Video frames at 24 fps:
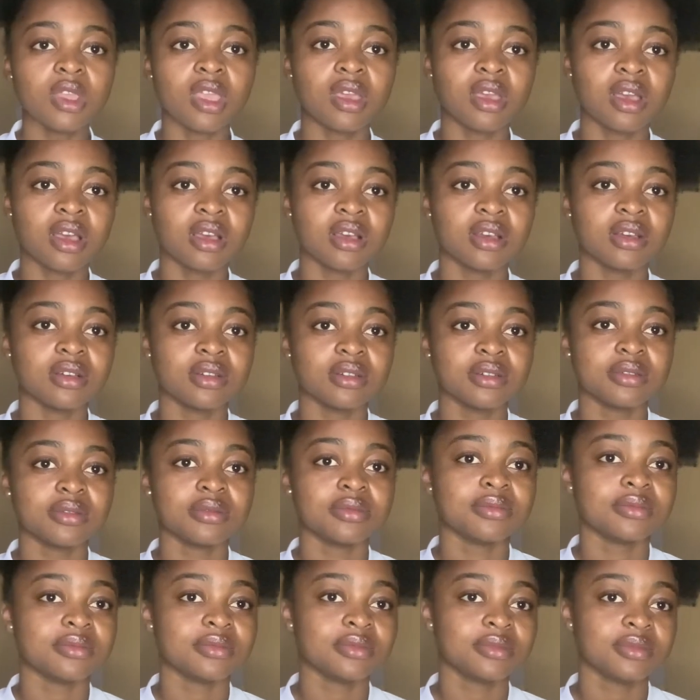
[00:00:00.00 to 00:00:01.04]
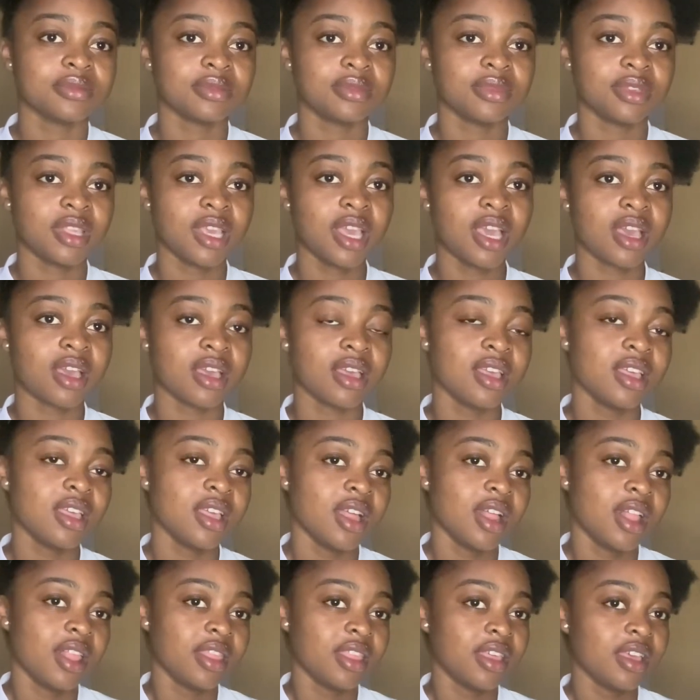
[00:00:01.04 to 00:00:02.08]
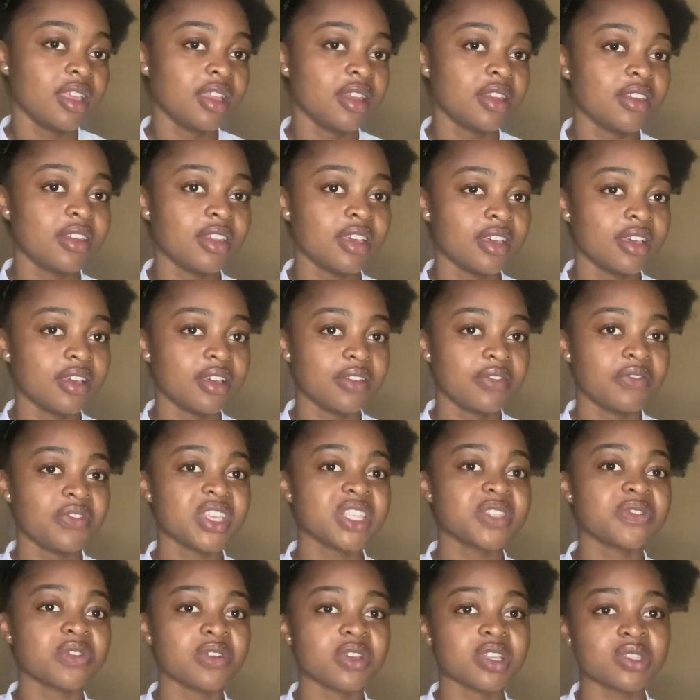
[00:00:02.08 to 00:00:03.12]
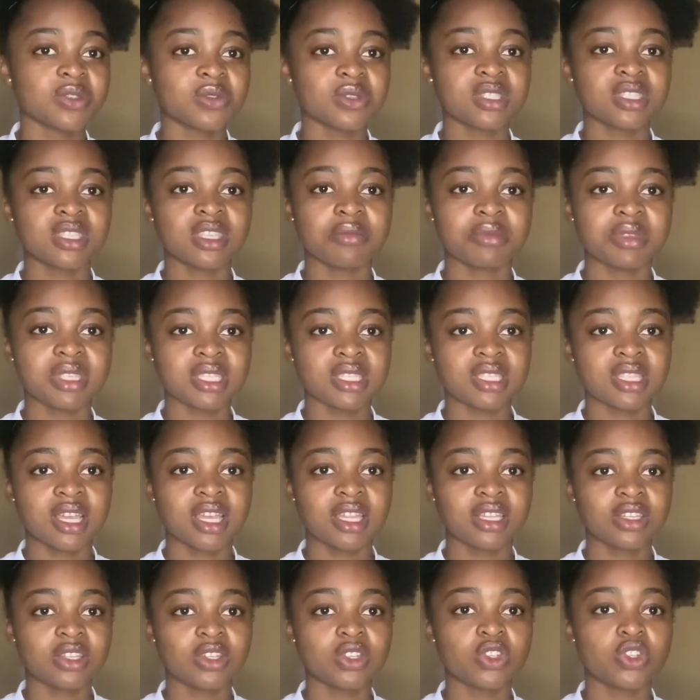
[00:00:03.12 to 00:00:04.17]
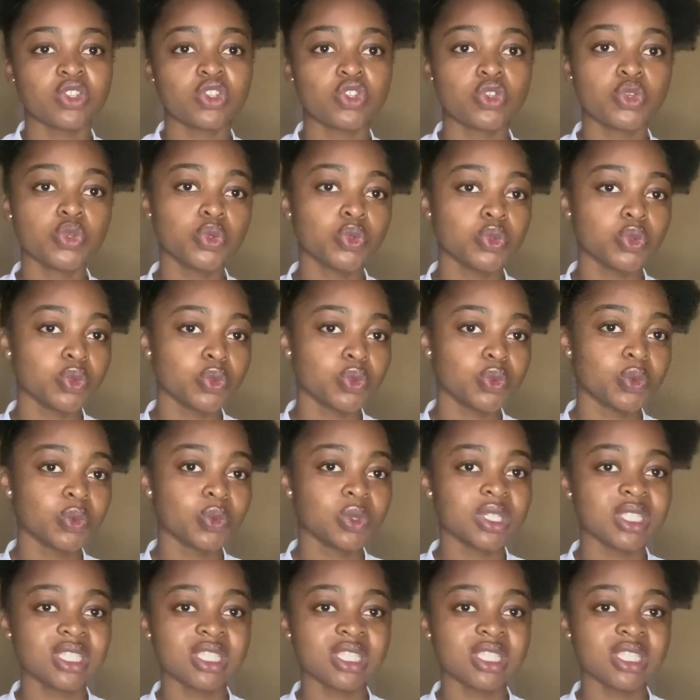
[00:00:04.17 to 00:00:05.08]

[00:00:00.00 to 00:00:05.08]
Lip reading: Yeah, then fast forward to semester two,